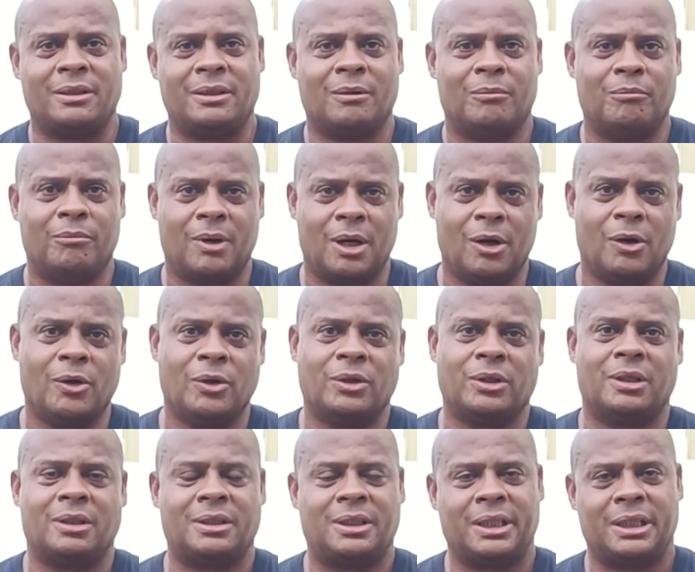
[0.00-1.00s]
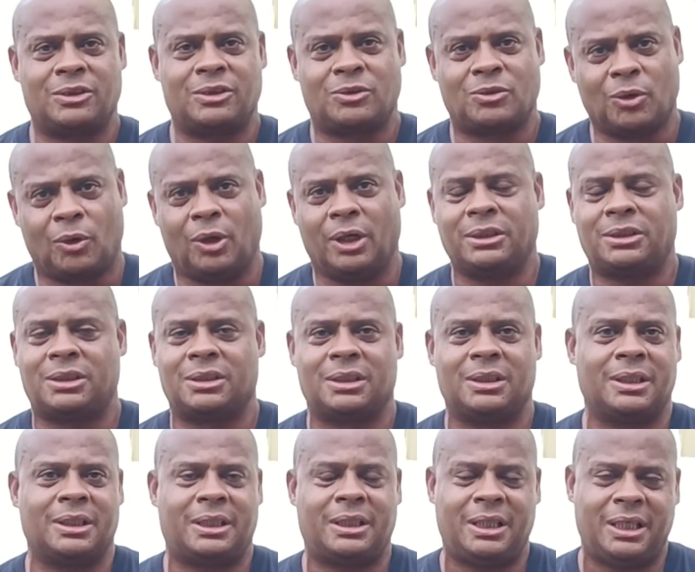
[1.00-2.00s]
the murder, the
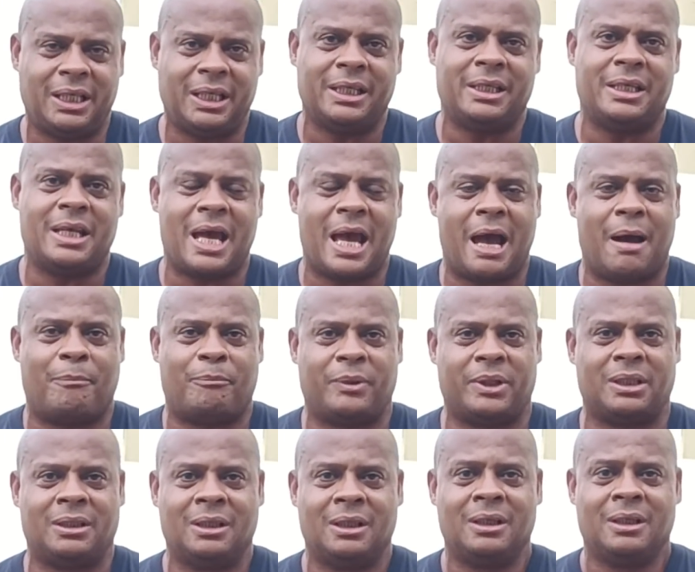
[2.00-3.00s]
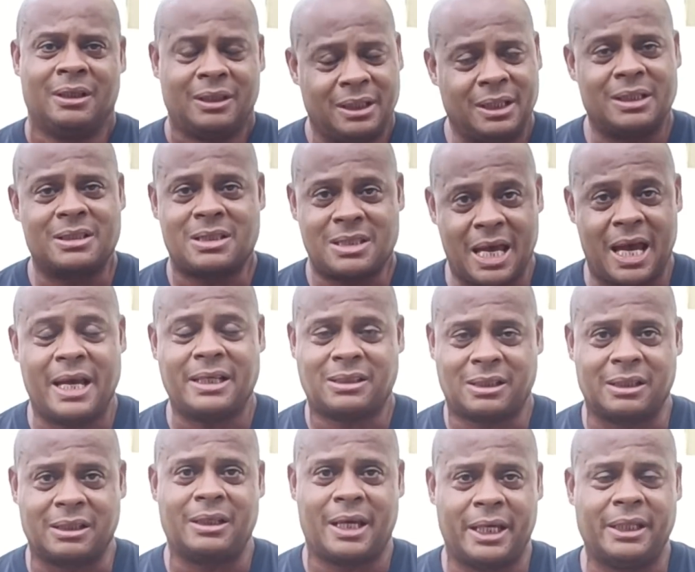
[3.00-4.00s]
extortion, the kidnapping, the
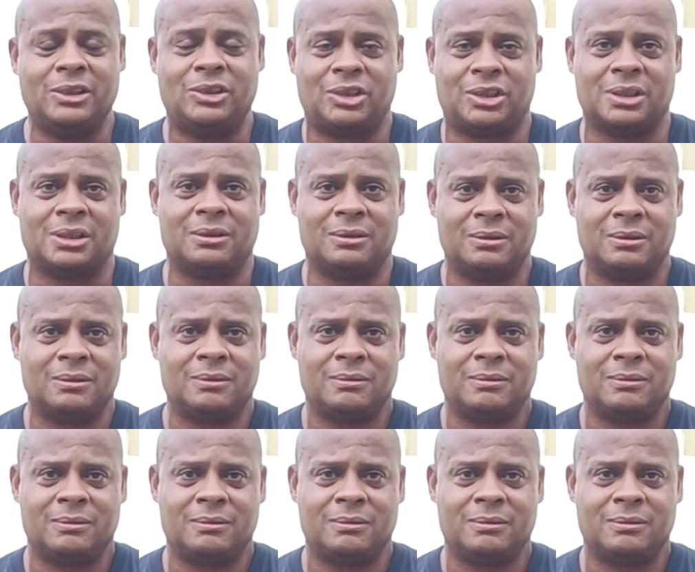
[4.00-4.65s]
assassination.